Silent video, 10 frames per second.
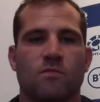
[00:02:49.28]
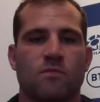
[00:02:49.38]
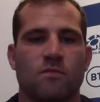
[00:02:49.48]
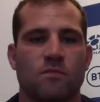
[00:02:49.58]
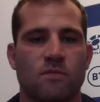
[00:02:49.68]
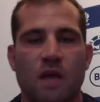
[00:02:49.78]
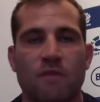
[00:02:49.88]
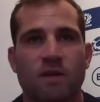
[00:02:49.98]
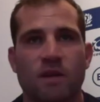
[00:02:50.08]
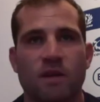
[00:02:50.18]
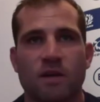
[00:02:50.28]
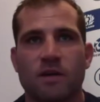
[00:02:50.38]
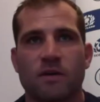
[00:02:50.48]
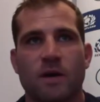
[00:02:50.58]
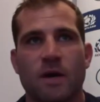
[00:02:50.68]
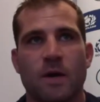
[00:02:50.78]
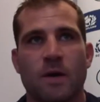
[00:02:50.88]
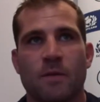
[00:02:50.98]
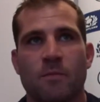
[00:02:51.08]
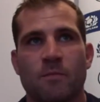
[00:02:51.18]
Definitely.
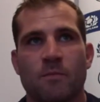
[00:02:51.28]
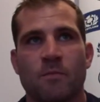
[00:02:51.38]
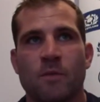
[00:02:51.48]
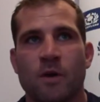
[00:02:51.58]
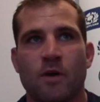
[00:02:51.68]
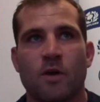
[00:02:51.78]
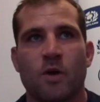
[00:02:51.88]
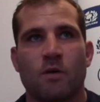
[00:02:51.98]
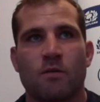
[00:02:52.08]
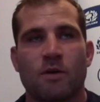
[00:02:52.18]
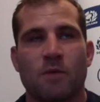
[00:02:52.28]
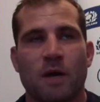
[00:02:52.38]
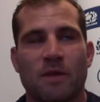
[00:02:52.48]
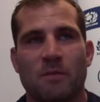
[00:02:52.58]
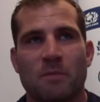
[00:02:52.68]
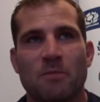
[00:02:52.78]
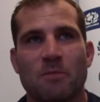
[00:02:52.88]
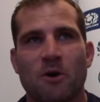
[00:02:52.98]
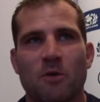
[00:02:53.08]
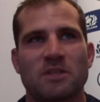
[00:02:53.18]
I think people
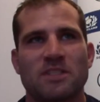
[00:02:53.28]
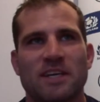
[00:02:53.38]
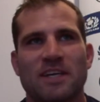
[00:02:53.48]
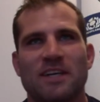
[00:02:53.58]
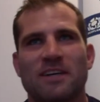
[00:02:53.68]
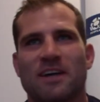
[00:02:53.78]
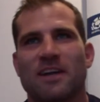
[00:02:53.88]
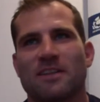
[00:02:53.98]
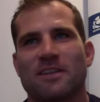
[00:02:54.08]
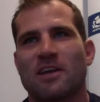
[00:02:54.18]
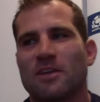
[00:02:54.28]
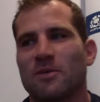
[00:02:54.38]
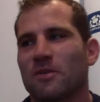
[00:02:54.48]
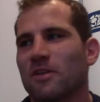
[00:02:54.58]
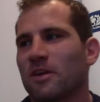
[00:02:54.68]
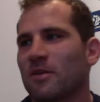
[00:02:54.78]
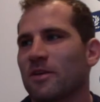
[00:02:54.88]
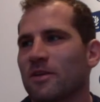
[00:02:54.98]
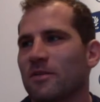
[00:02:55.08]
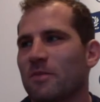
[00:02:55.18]
always say it, and I don't think
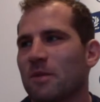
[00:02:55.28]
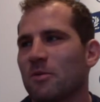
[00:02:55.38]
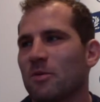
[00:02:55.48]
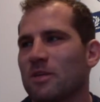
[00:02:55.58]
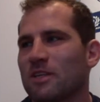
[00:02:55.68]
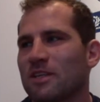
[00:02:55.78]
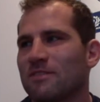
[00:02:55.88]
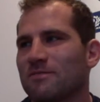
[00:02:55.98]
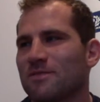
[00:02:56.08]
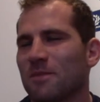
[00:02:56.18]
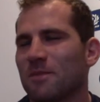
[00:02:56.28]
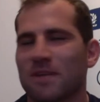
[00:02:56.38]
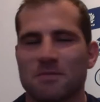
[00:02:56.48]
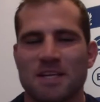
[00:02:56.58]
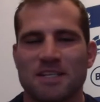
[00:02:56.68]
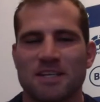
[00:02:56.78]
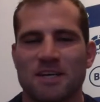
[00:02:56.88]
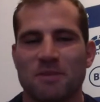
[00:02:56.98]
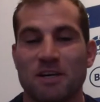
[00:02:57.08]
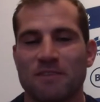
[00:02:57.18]
people can sometimes necessarily
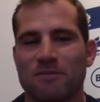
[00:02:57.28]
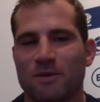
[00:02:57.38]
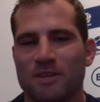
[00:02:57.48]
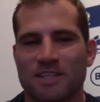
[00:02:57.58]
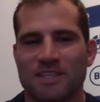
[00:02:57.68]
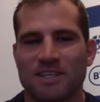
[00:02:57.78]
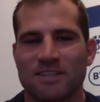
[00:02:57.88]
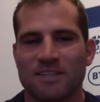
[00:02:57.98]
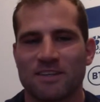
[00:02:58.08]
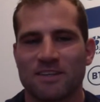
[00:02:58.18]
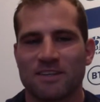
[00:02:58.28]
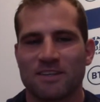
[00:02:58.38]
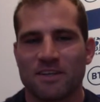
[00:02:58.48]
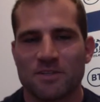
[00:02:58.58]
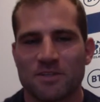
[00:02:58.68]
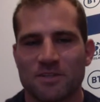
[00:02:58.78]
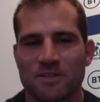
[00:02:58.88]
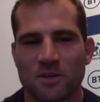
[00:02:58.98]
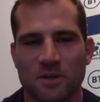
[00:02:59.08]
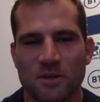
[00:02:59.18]
believe it when they say that they enjoy the
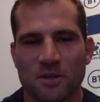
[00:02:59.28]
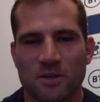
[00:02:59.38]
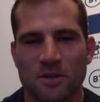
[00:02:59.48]
competition.